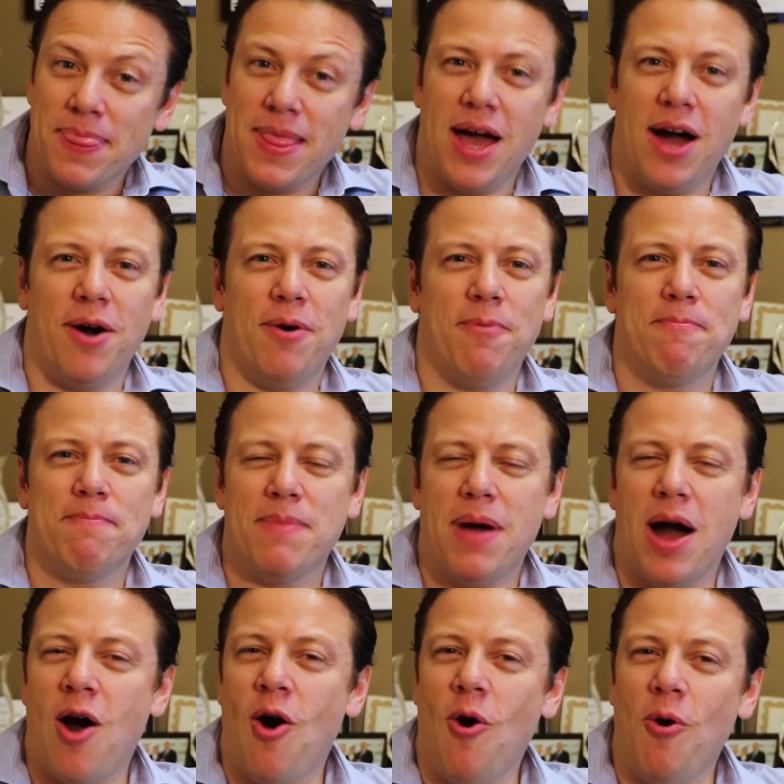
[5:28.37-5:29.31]
Now,
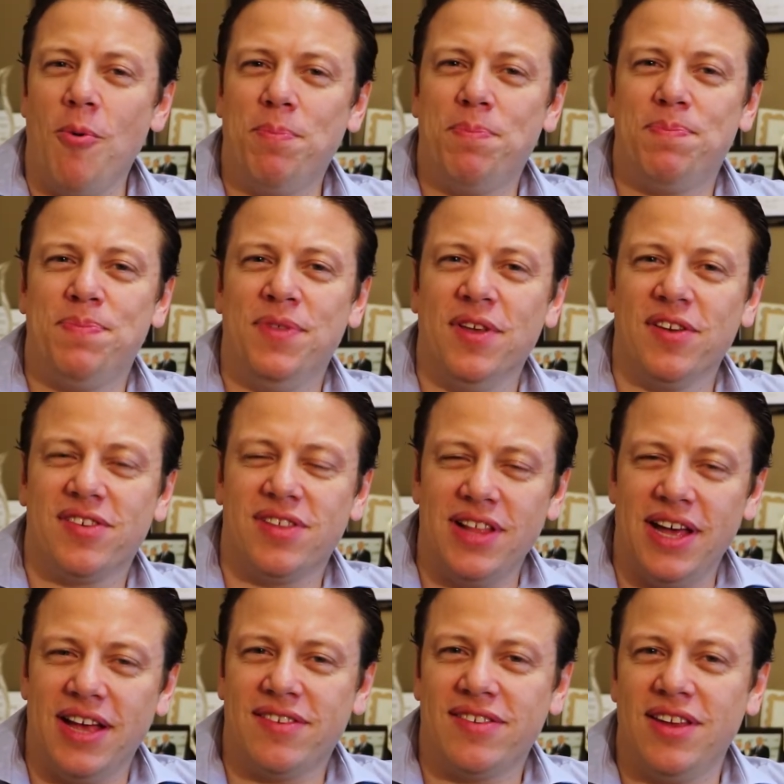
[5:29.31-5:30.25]
I hope this
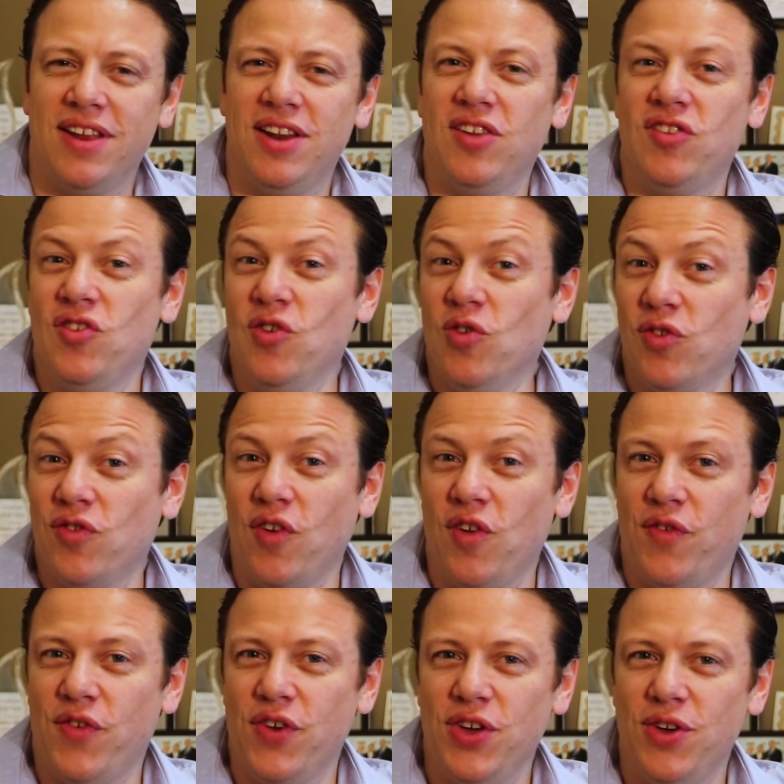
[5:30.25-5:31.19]
lesson is
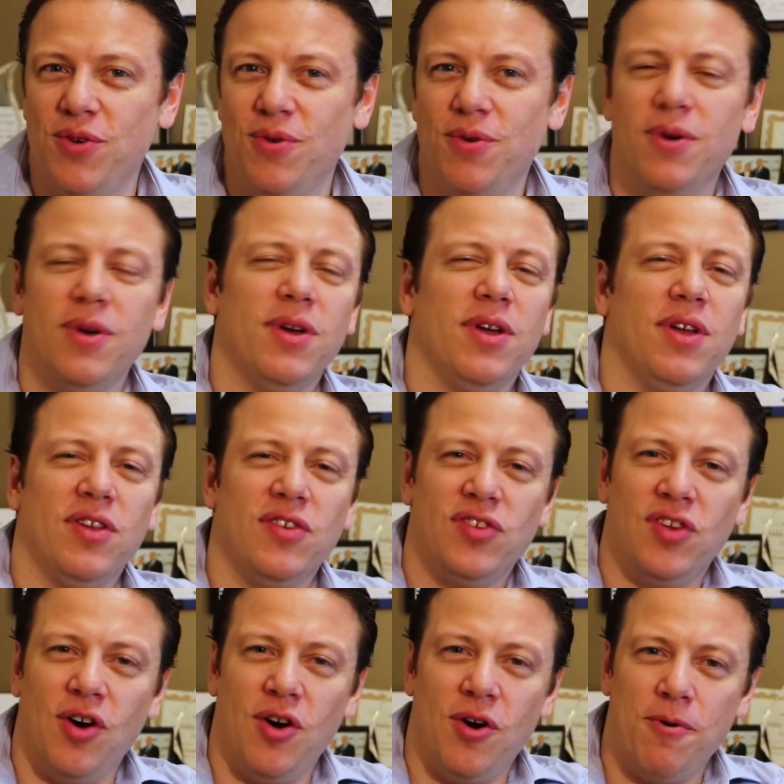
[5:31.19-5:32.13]
useful for you.
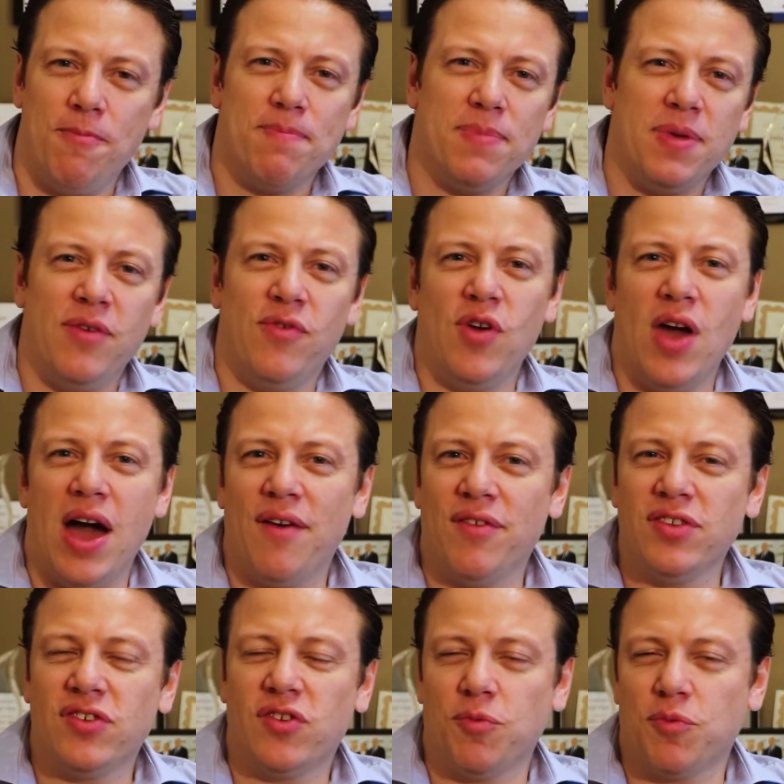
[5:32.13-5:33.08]
So if you
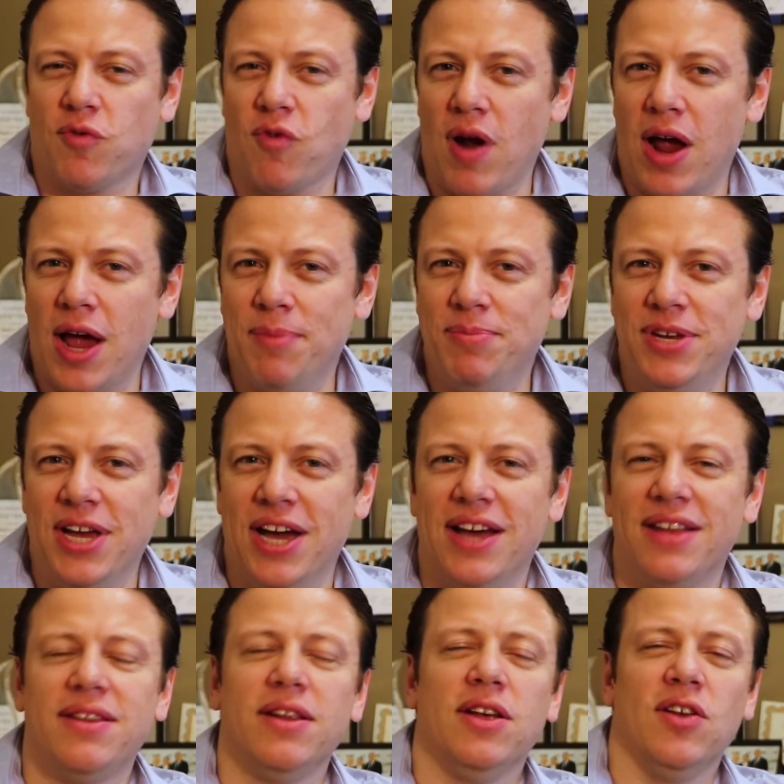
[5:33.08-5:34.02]
haven't subscribed
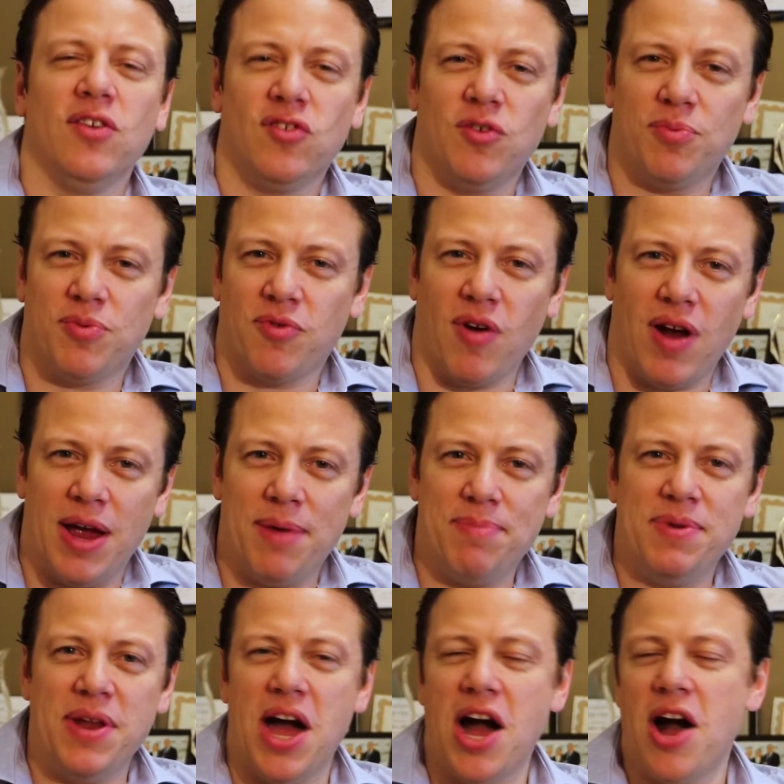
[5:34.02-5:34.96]
yet,
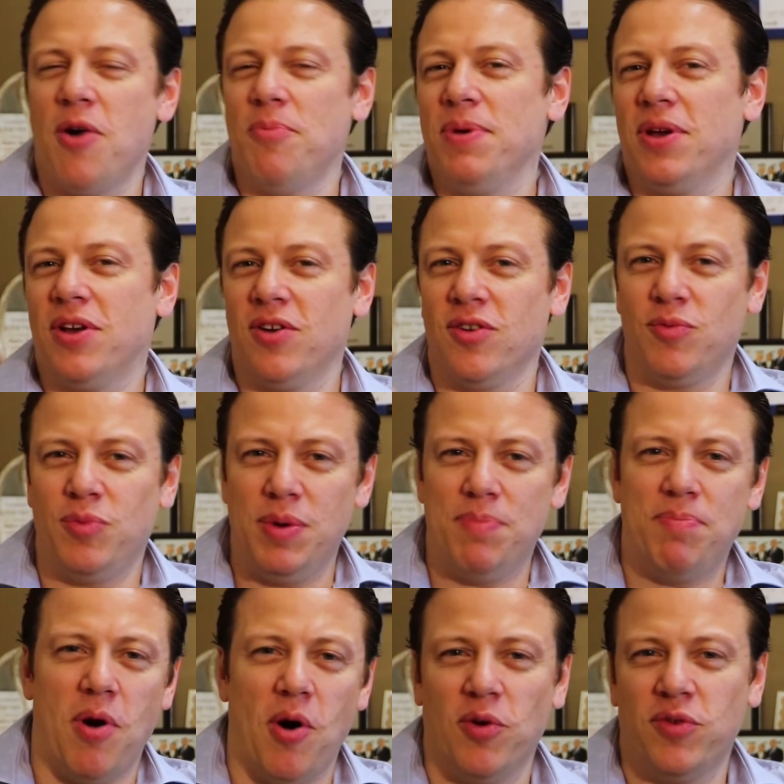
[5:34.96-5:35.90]
subscribe now, because we
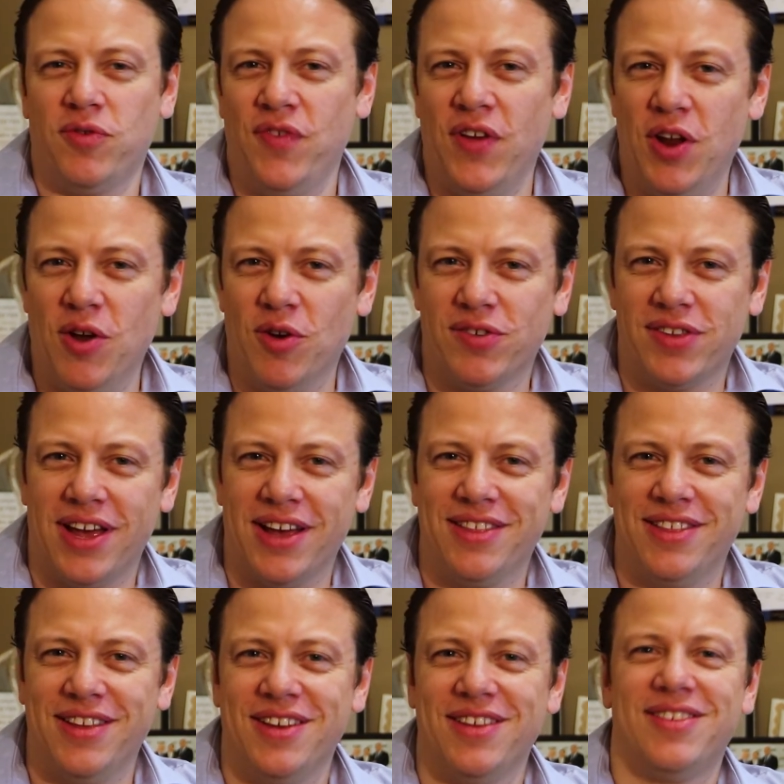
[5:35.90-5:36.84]
post videos
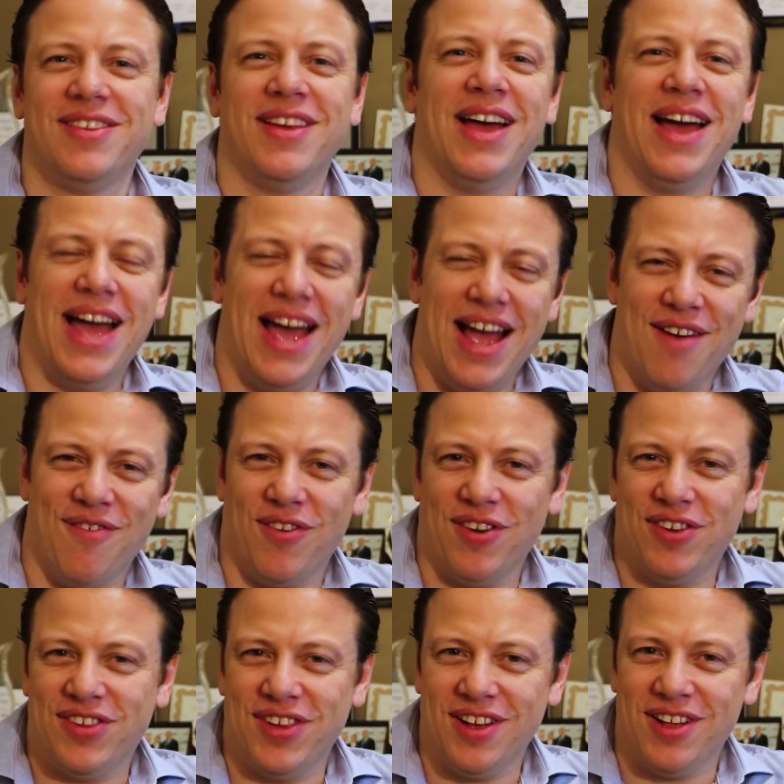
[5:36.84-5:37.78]
like this
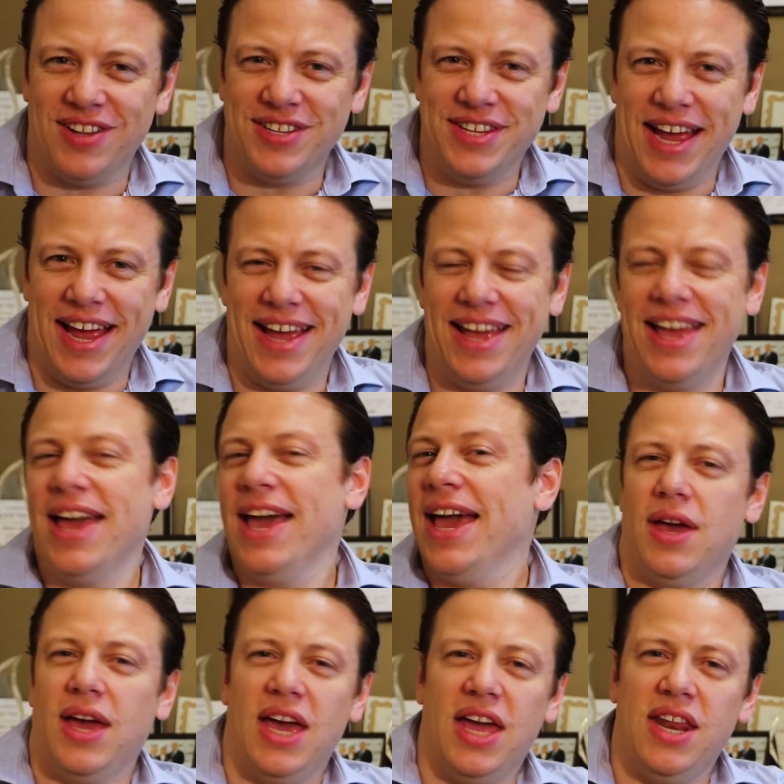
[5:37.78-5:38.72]
every single day.
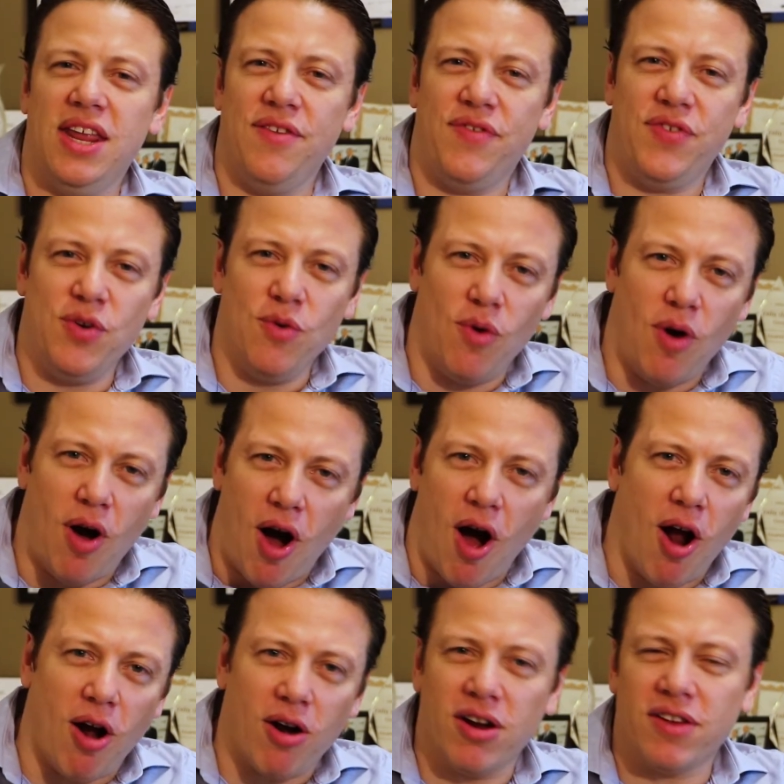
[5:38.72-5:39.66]
And if you
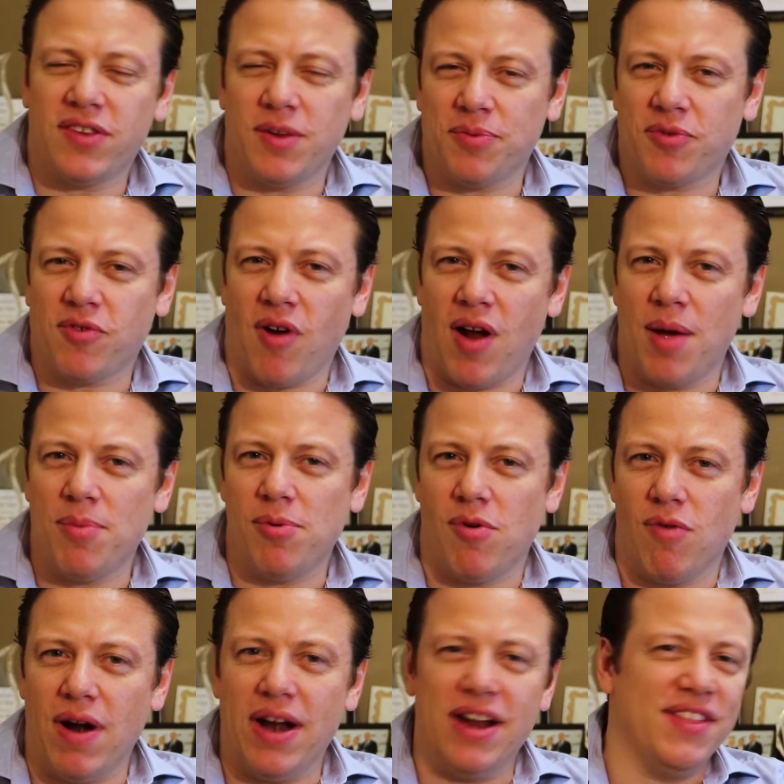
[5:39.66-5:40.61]
are a subscriber
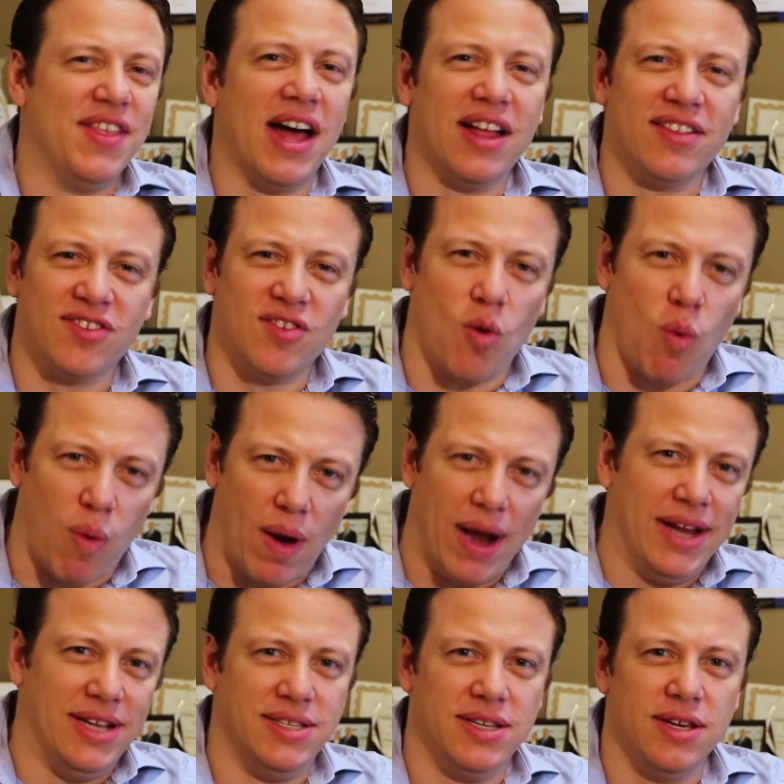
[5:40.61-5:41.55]
already, that's
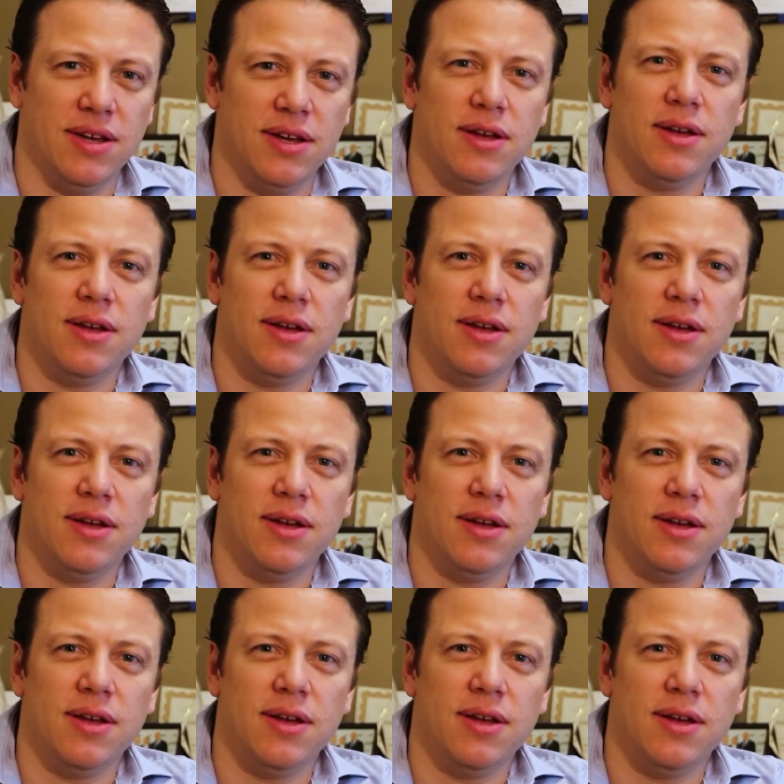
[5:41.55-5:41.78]
great.